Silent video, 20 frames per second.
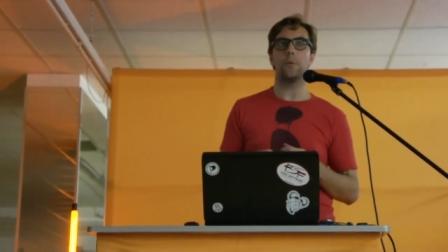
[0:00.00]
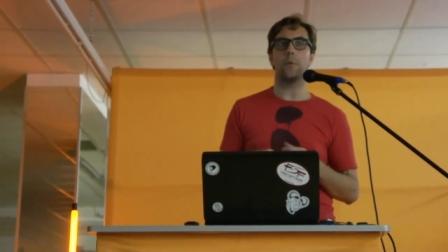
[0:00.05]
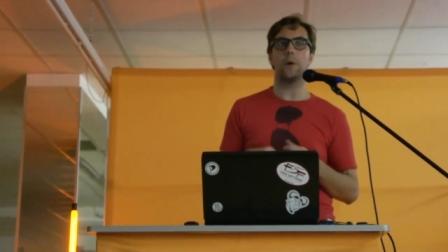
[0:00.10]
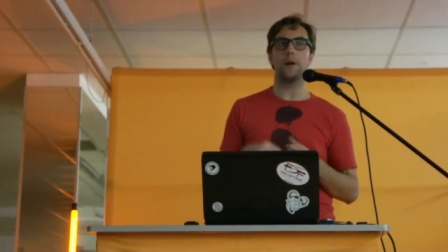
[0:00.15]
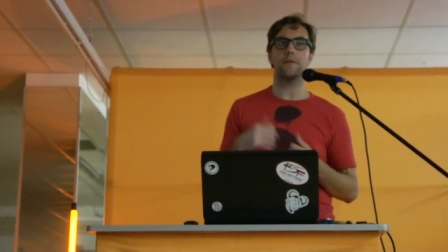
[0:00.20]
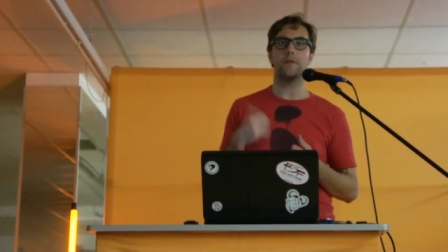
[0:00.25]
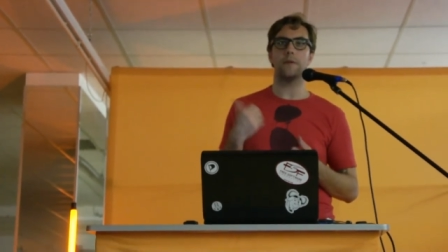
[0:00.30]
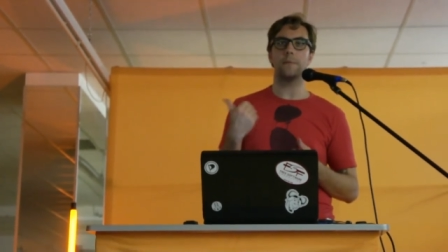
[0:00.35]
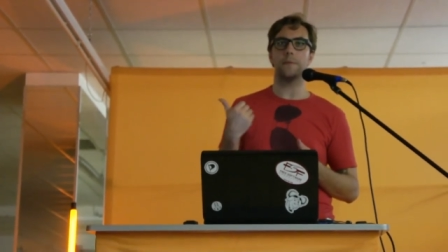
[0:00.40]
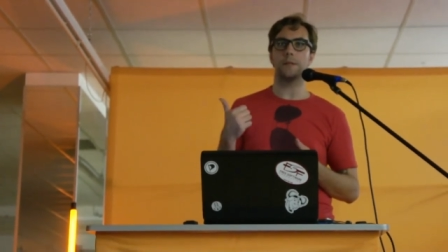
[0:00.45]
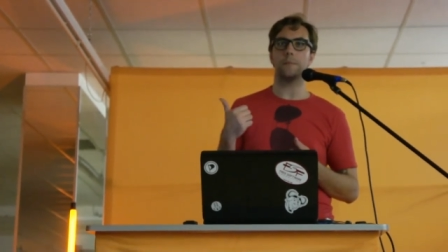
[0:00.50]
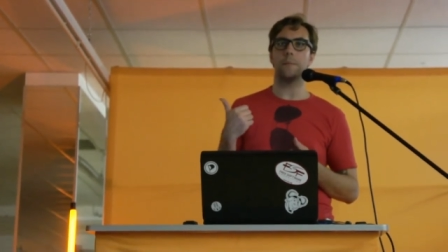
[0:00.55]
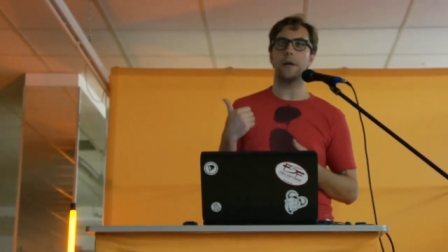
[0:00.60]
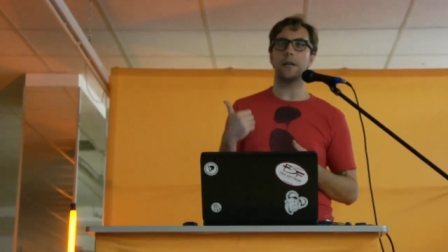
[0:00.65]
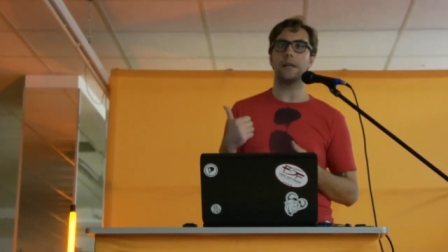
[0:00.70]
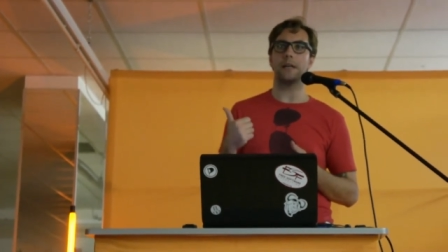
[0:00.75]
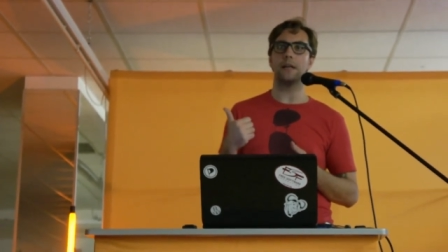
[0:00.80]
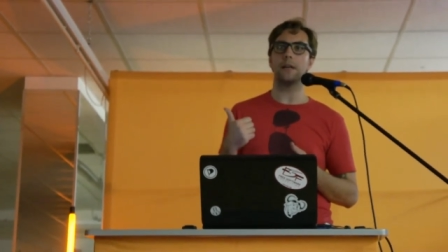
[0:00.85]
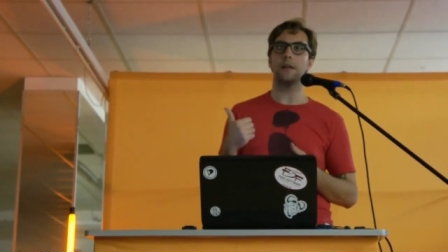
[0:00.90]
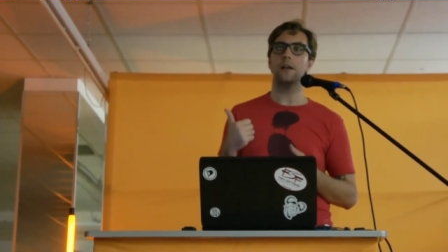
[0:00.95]
One of them is
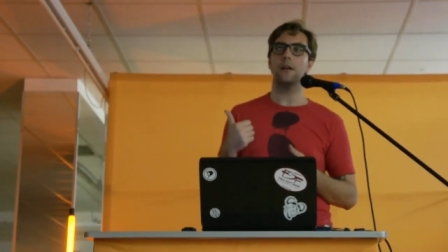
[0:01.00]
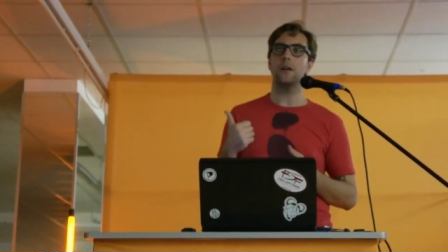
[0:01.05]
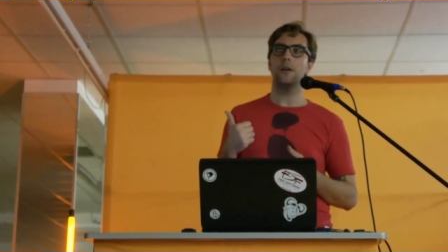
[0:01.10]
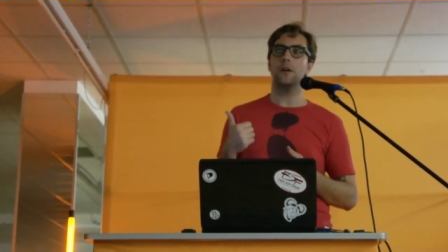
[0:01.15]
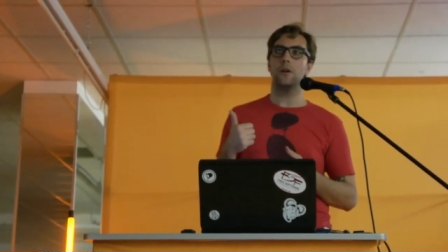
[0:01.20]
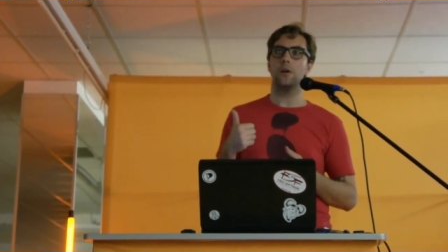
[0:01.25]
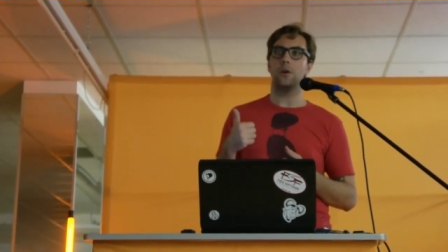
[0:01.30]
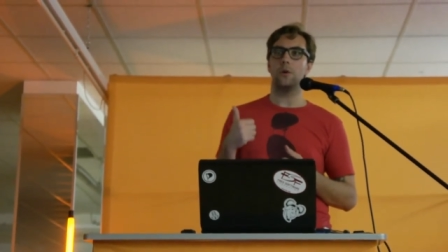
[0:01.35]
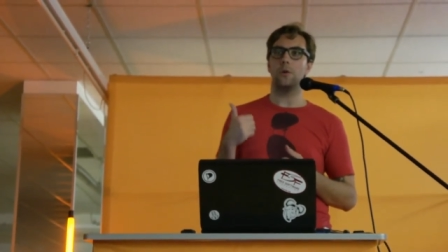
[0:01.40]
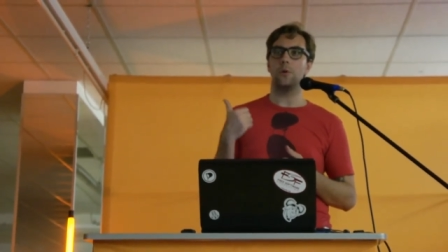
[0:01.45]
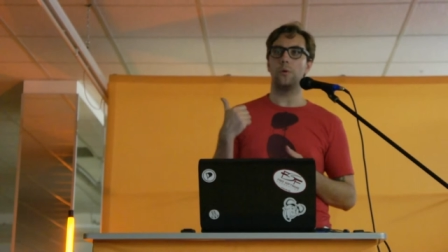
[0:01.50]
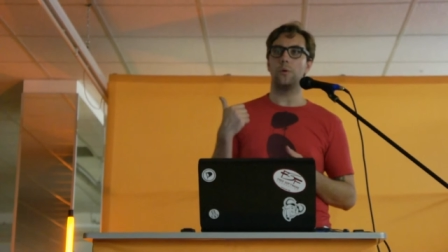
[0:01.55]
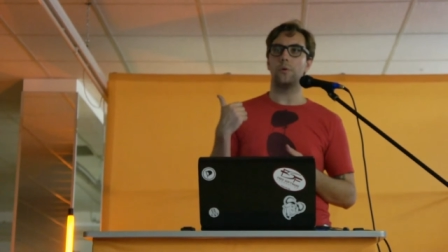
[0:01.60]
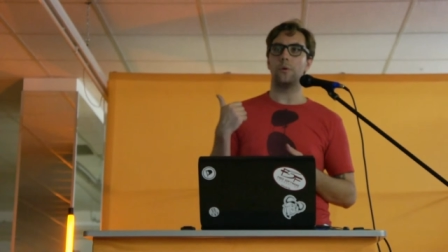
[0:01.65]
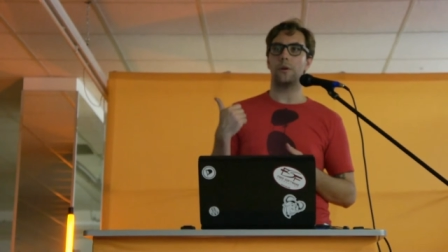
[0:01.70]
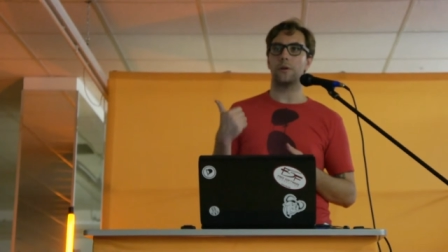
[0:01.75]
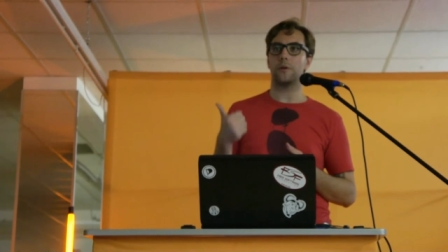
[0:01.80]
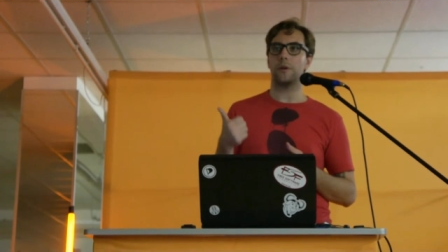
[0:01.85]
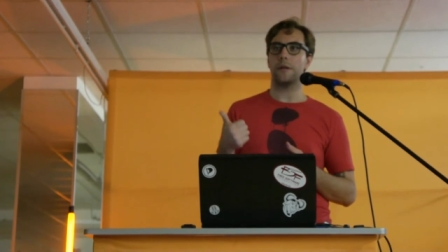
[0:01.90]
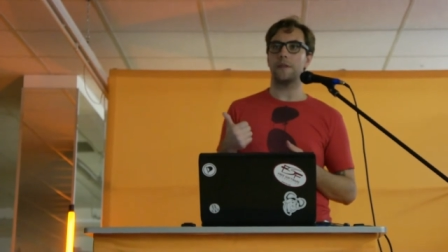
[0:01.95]
Bunny, who
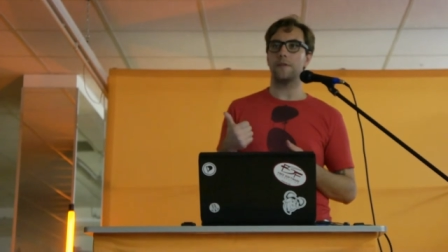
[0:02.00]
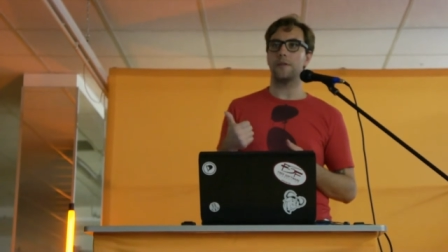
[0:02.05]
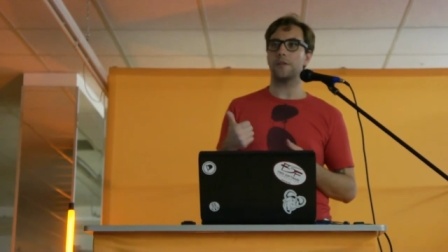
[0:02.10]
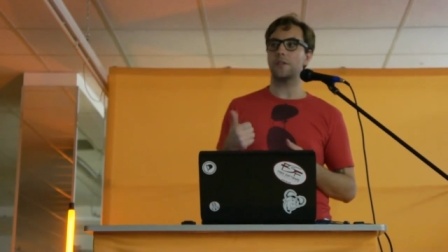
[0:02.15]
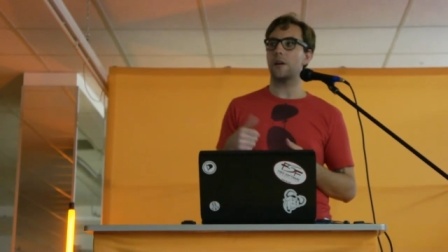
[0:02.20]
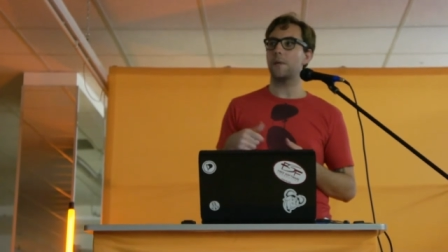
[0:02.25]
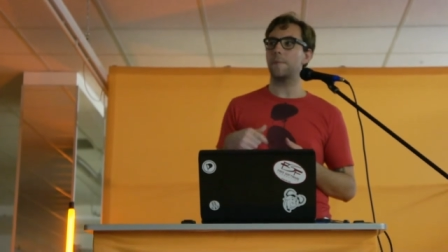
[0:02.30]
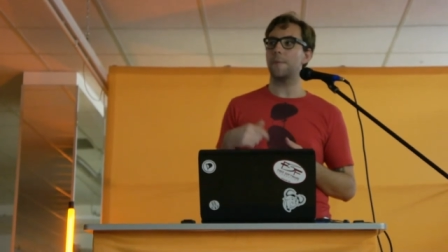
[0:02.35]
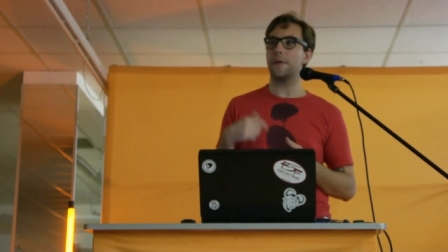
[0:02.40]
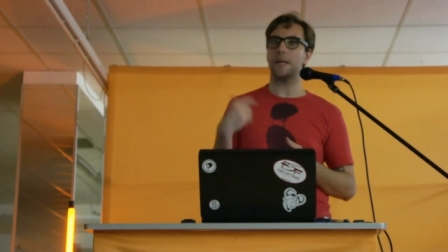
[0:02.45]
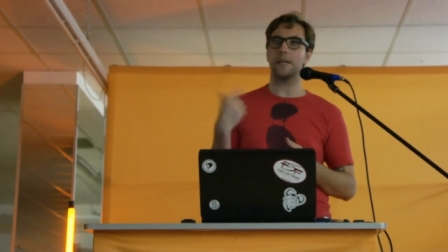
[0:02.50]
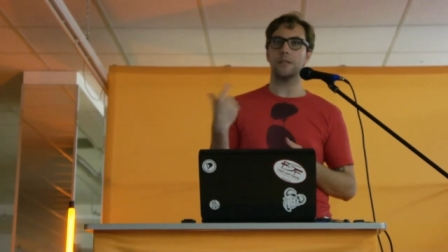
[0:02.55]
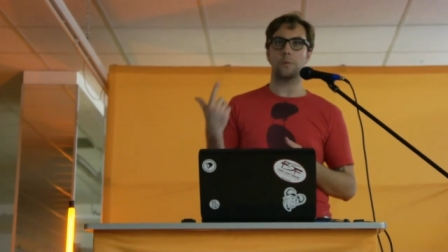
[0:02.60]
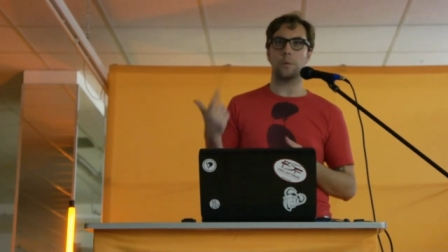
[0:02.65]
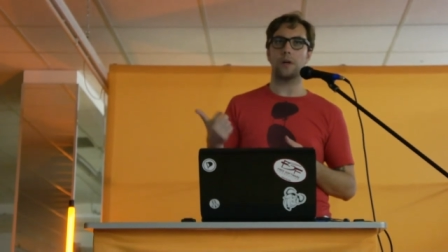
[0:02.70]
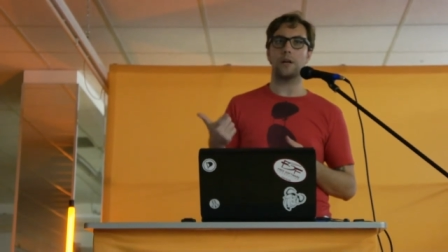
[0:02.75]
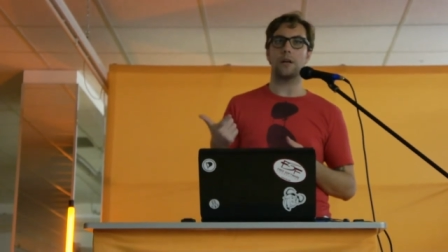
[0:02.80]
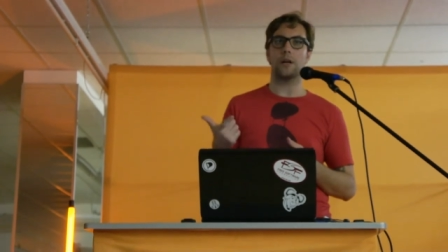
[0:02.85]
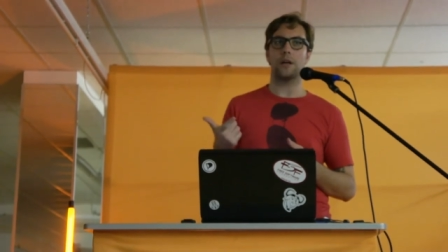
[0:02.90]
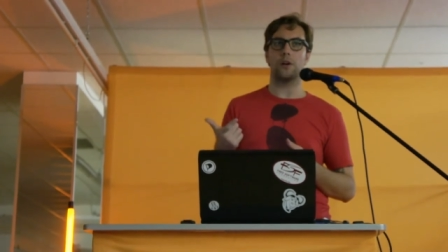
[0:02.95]
created the Chumby and is
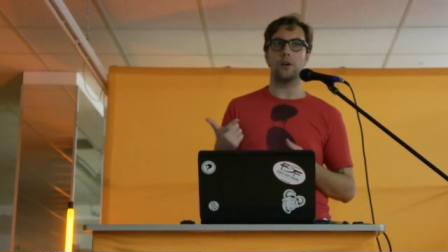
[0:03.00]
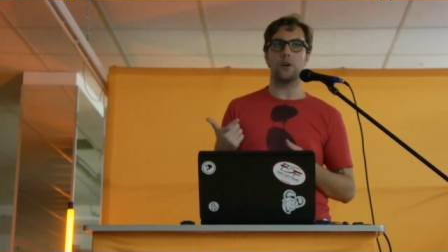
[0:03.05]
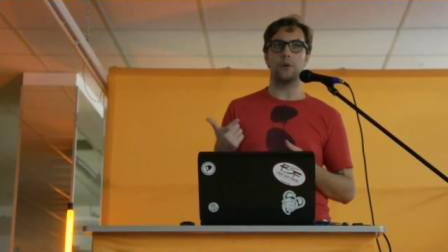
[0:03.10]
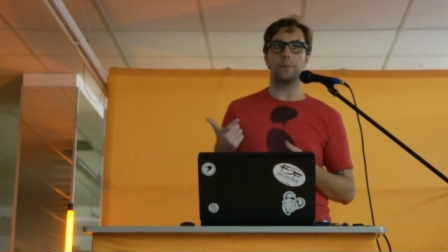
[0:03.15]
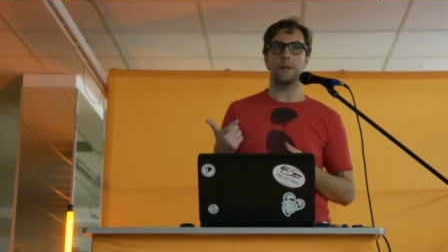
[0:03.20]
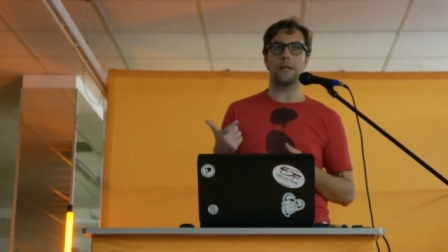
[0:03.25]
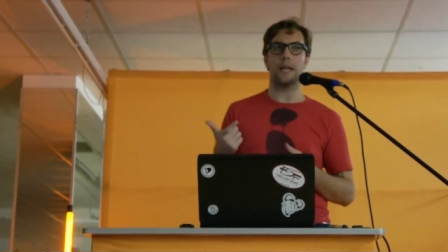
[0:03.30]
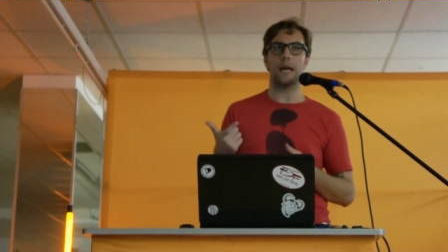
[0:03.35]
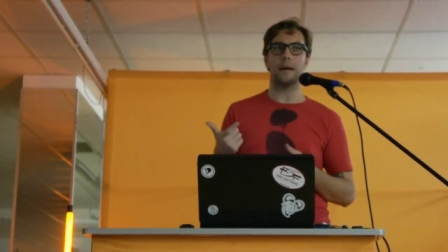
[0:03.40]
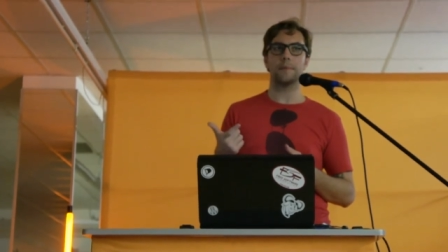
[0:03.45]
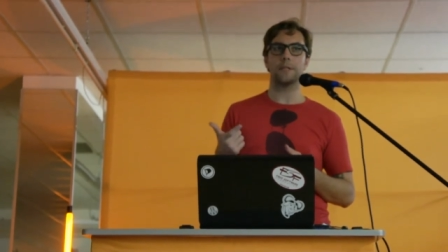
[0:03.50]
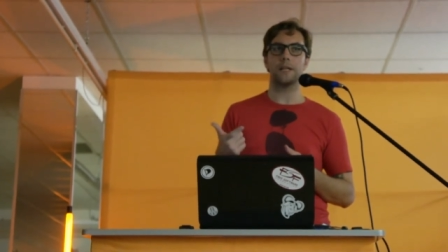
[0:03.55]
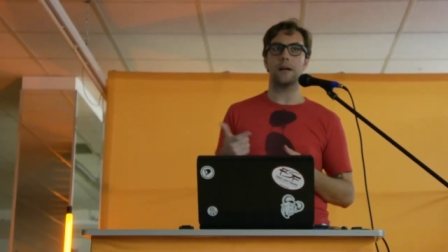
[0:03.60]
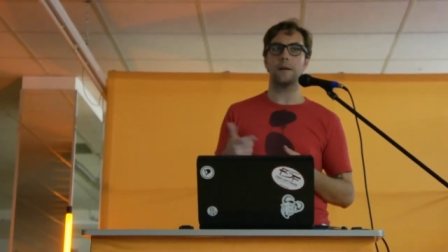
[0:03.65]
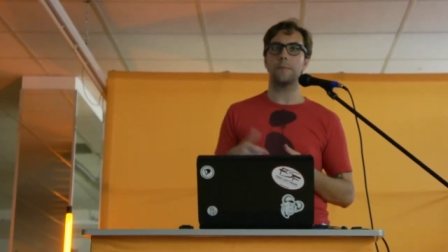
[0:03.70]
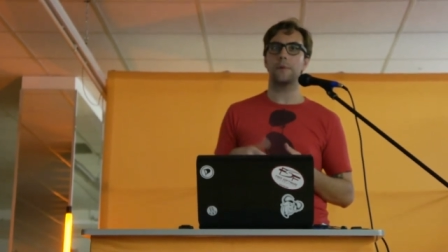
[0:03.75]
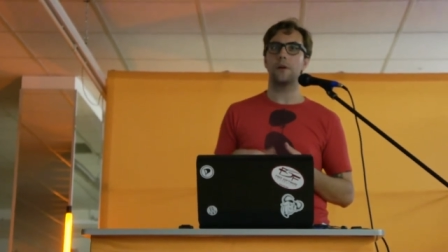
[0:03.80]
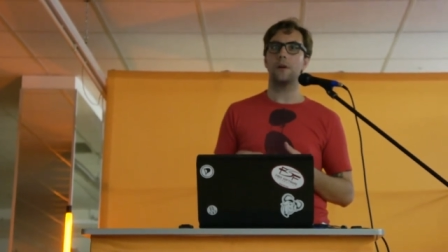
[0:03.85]
working on an open laptop.